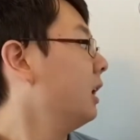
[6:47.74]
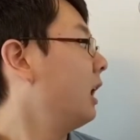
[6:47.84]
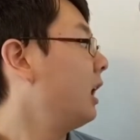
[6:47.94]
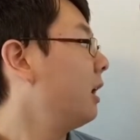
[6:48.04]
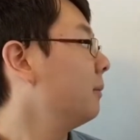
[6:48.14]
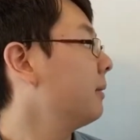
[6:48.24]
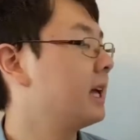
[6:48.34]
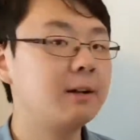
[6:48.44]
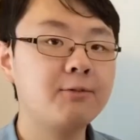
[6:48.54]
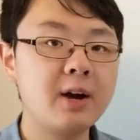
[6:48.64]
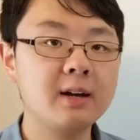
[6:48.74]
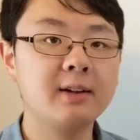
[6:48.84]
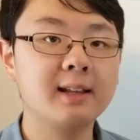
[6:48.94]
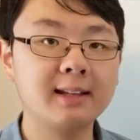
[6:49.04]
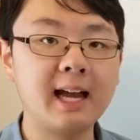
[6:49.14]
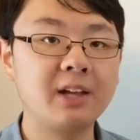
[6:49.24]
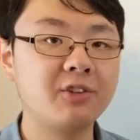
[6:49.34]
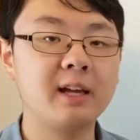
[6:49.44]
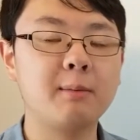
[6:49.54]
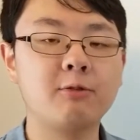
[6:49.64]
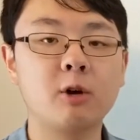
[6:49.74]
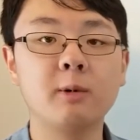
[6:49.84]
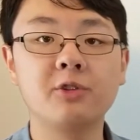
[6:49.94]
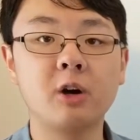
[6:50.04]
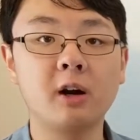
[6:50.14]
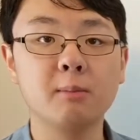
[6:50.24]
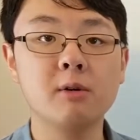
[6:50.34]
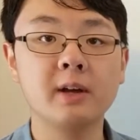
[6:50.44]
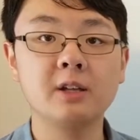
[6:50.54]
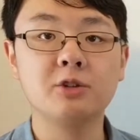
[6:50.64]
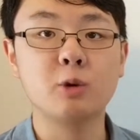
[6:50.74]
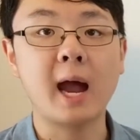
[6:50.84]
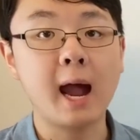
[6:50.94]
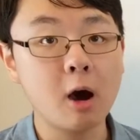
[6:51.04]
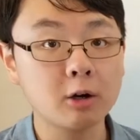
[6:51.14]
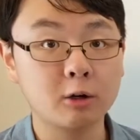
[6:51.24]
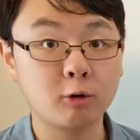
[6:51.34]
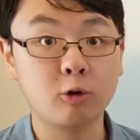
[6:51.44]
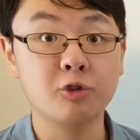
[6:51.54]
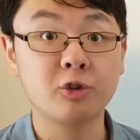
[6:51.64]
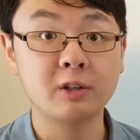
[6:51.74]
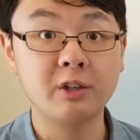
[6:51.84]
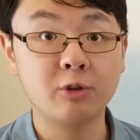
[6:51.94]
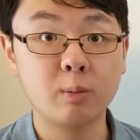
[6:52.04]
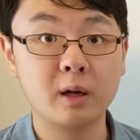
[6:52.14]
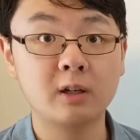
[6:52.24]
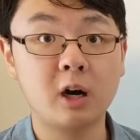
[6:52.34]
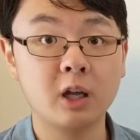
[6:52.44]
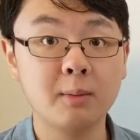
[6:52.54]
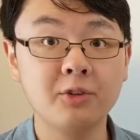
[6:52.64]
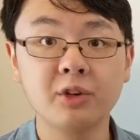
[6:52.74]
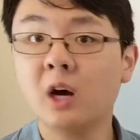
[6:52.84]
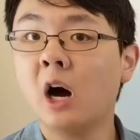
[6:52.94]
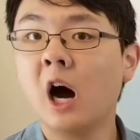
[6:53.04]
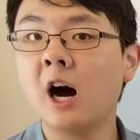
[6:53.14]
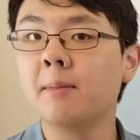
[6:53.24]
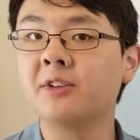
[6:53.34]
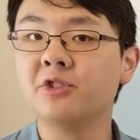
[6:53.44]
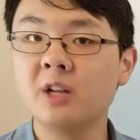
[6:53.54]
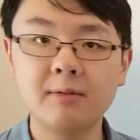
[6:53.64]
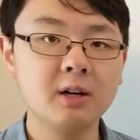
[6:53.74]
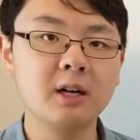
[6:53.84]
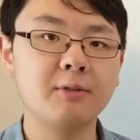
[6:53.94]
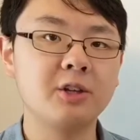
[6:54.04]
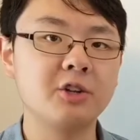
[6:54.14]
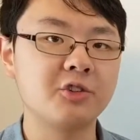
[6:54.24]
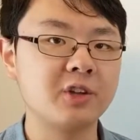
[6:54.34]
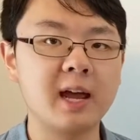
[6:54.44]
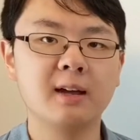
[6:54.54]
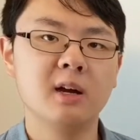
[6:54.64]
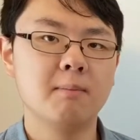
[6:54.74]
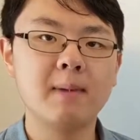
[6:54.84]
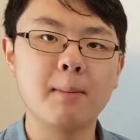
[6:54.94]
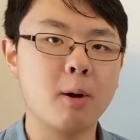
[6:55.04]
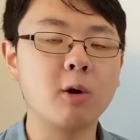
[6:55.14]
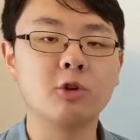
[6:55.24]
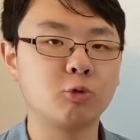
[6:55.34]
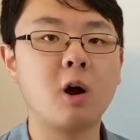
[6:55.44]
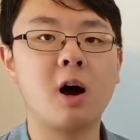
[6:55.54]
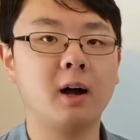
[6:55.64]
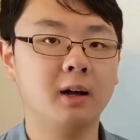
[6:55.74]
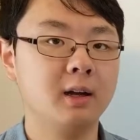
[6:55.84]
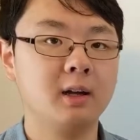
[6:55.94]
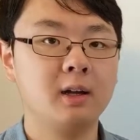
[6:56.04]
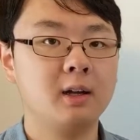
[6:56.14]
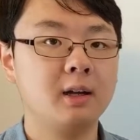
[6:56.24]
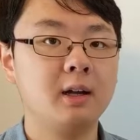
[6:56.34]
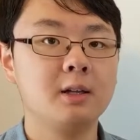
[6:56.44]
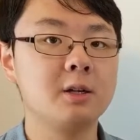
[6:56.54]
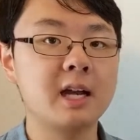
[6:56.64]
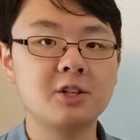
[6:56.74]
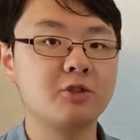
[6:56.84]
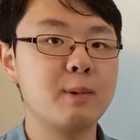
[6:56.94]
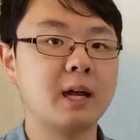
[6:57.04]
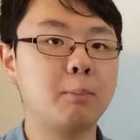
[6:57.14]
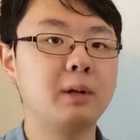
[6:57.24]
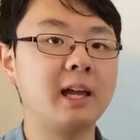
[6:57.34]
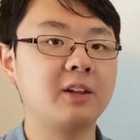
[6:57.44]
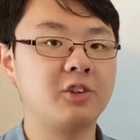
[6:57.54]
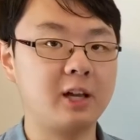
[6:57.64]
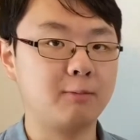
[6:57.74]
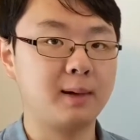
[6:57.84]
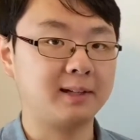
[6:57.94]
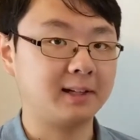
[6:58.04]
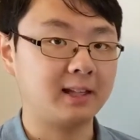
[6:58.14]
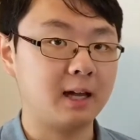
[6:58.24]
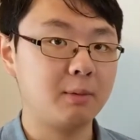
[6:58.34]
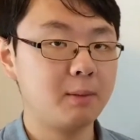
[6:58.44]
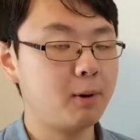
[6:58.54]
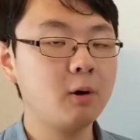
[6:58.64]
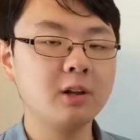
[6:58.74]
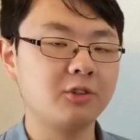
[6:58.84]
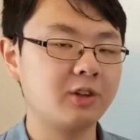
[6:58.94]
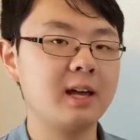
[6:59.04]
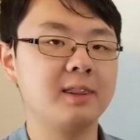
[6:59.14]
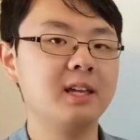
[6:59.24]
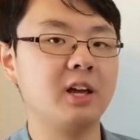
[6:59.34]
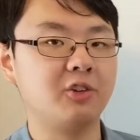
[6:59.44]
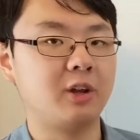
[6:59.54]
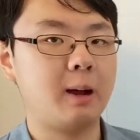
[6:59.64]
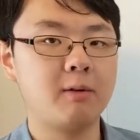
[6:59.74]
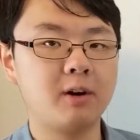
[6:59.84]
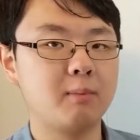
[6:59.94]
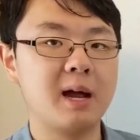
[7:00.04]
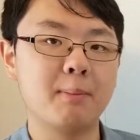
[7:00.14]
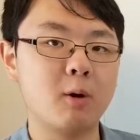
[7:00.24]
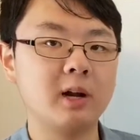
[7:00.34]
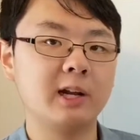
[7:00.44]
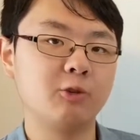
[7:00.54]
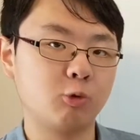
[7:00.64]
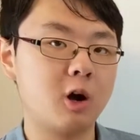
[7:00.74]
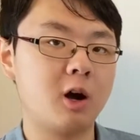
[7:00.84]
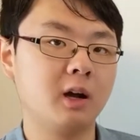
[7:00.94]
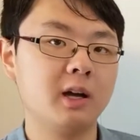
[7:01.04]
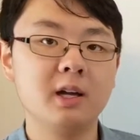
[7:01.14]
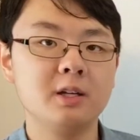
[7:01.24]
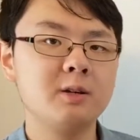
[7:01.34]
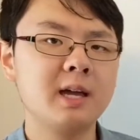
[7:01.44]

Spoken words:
And then finally, the last thing before we start moving into how to construct these rebuttal arguments, it's never enough to just say, my opponent's wrong. You can't just make a blanket statement like that. My opponent said this, however, my opponent is wrong. You